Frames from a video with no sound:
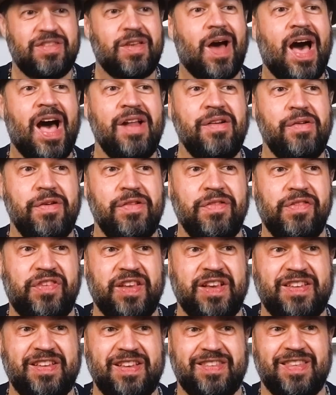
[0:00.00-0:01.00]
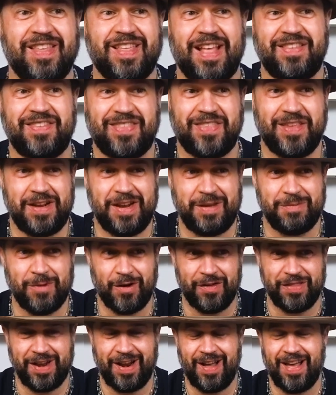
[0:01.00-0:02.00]
160, so that's 30
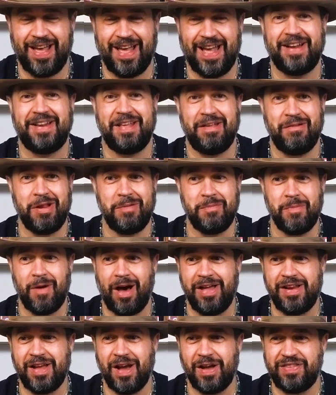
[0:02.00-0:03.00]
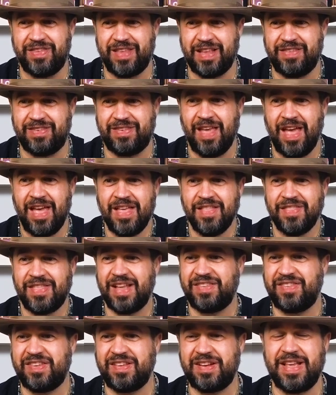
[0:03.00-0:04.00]
more than I had here in my notes.
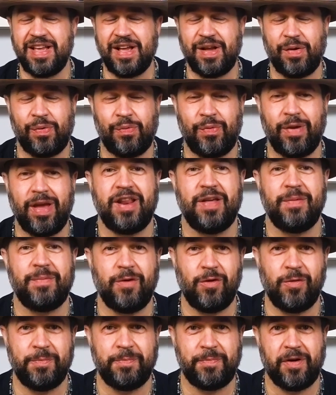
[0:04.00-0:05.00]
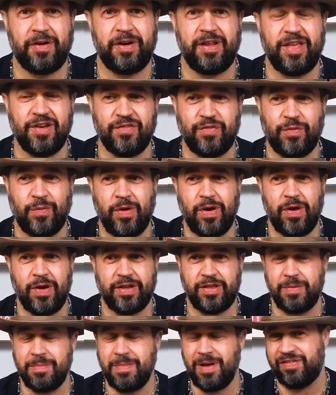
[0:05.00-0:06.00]
That's an incredible body of
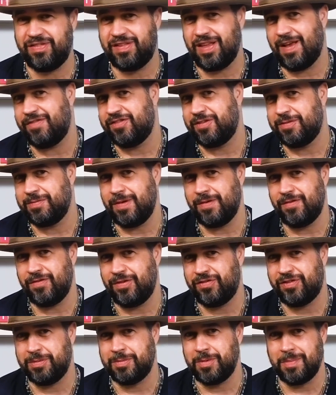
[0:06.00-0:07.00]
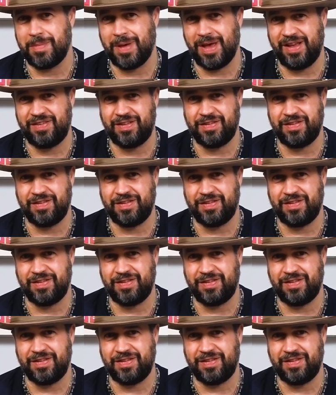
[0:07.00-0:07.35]
work. You must have some amazing